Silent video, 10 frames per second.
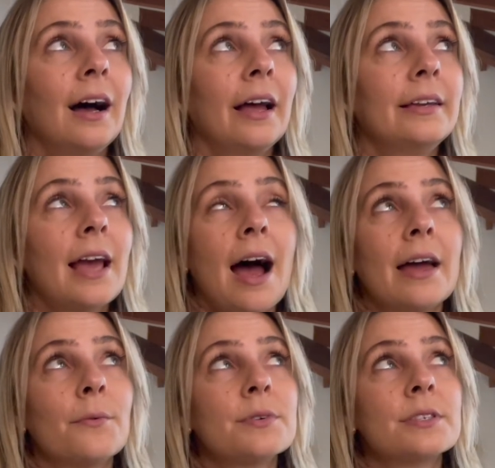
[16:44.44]
Yeah,
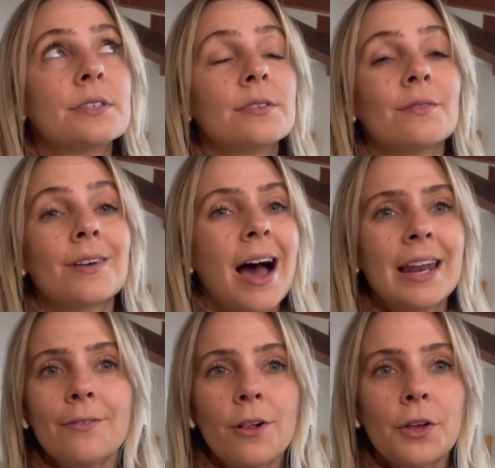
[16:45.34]
it was
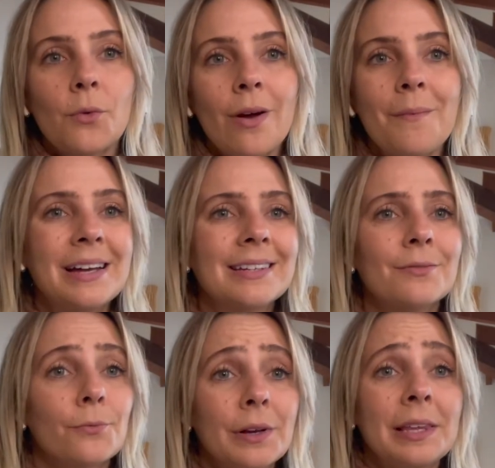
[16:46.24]
kind of all on a whim. I
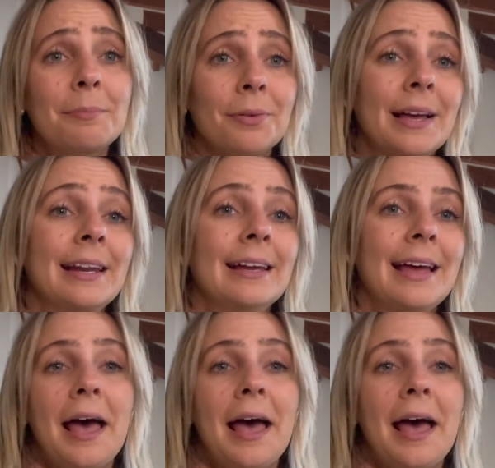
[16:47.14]
didn't really plan it.